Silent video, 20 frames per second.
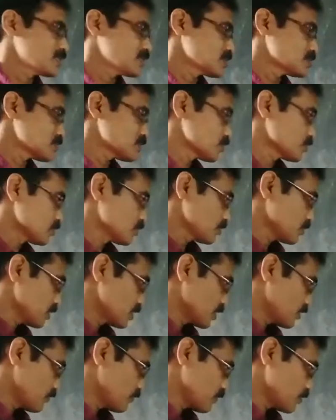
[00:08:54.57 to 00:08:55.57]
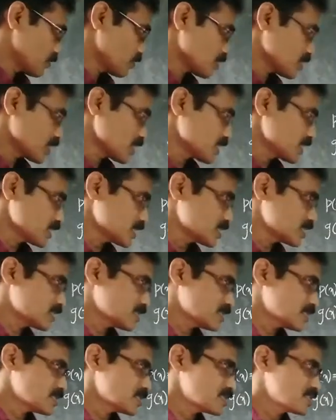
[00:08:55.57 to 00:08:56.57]
So if you write
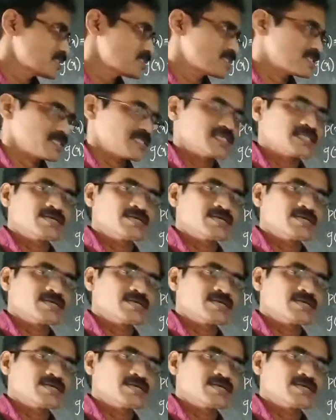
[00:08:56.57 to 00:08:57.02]
these